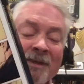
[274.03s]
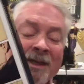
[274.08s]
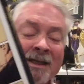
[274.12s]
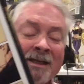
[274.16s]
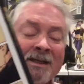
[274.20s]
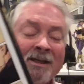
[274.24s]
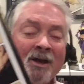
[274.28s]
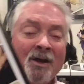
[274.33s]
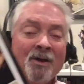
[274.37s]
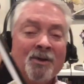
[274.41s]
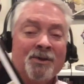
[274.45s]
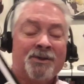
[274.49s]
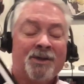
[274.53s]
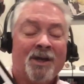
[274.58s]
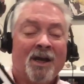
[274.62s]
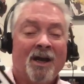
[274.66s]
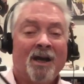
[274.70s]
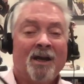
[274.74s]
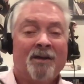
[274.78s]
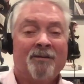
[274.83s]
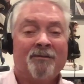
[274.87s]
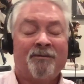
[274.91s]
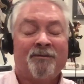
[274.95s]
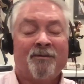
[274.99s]
it goes
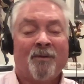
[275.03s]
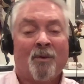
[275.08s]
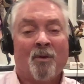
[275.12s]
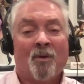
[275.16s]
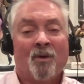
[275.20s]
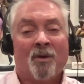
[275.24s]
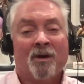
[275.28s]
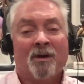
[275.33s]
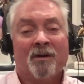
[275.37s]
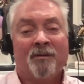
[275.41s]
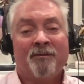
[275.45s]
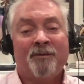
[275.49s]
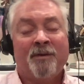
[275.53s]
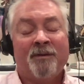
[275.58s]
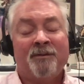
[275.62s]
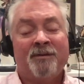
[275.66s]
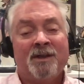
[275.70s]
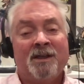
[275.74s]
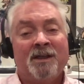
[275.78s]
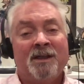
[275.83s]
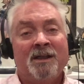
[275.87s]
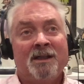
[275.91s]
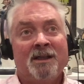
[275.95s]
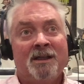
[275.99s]
on for
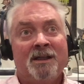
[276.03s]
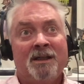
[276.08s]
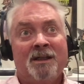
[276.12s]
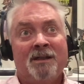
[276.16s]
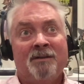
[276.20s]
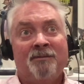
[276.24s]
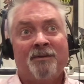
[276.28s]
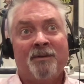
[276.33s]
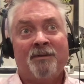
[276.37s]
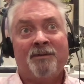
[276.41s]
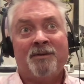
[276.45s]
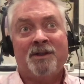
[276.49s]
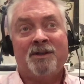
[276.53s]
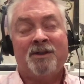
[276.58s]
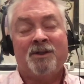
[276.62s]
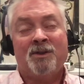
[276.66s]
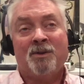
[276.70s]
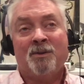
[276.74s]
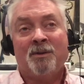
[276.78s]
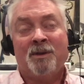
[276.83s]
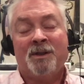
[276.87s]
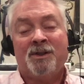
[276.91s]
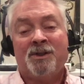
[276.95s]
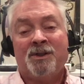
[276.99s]
fifty,
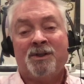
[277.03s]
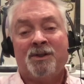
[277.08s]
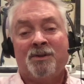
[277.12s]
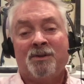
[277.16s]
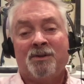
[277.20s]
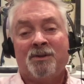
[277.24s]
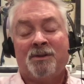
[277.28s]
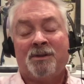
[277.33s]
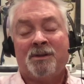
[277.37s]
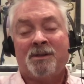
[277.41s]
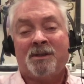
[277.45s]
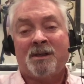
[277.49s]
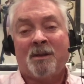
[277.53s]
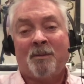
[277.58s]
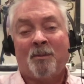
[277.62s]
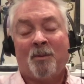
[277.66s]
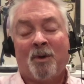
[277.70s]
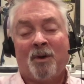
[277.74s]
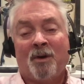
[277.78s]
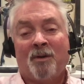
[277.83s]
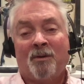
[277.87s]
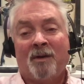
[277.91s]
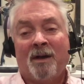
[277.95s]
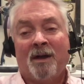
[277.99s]
fifty-two issues,
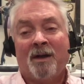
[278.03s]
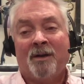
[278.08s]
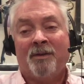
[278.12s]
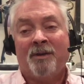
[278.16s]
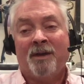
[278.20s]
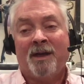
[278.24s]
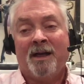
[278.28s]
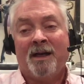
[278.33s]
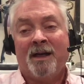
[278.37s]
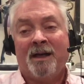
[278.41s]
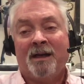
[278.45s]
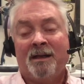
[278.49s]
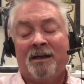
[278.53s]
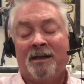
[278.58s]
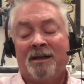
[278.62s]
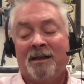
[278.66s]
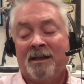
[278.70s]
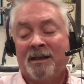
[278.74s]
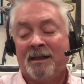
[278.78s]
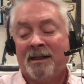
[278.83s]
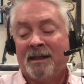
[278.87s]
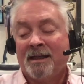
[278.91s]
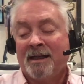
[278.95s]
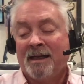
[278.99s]
somewhere around there.
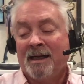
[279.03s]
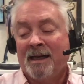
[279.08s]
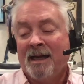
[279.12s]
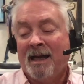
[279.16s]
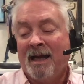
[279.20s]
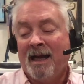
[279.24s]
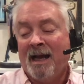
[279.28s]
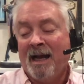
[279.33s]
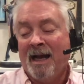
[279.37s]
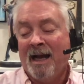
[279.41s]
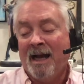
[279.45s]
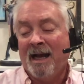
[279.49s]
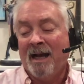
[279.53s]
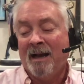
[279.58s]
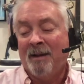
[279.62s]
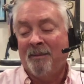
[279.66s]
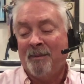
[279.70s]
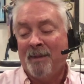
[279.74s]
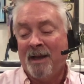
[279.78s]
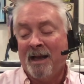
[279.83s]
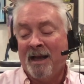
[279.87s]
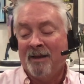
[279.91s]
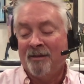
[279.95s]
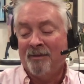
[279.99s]

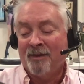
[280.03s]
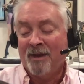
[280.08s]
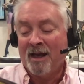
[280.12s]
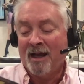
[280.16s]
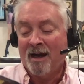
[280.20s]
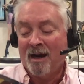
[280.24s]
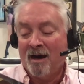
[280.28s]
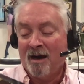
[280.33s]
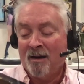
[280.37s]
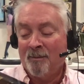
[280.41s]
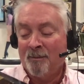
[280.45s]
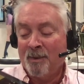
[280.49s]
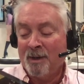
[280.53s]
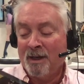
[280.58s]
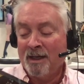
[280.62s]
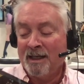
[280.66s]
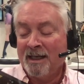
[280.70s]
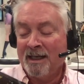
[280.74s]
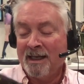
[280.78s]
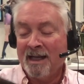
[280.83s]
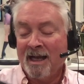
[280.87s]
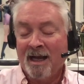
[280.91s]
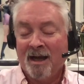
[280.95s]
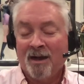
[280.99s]
Um, and they are
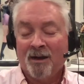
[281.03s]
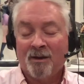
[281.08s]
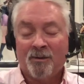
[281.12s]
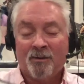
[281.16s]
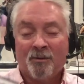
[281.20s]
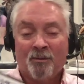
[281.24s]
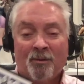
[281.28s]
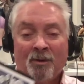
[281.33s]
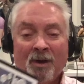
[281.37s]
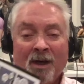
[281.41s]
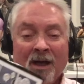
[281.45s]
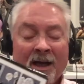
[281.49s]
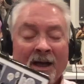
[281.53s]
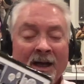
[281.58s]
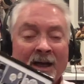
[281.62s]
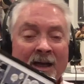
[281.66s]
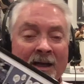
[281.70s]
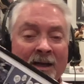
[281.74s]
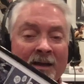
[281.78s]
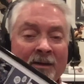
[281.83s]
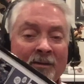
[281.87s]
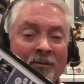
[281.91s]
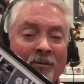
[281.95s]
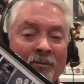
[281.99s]
bringing out
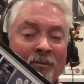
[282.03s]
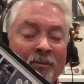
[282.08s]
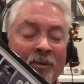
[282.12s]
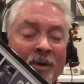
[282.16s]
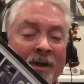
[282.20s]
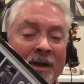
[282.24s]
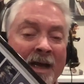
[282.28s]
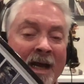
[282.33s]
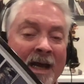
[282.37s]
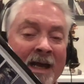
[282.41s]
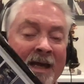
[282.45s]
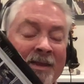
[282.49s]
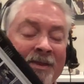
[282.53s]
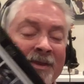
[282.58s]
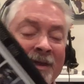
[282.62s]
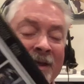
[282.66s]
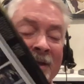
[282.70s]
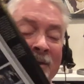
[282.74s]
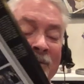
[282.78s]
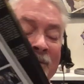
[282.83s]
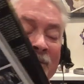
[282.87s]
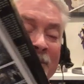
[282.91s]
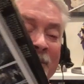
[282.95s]
uh, what I think will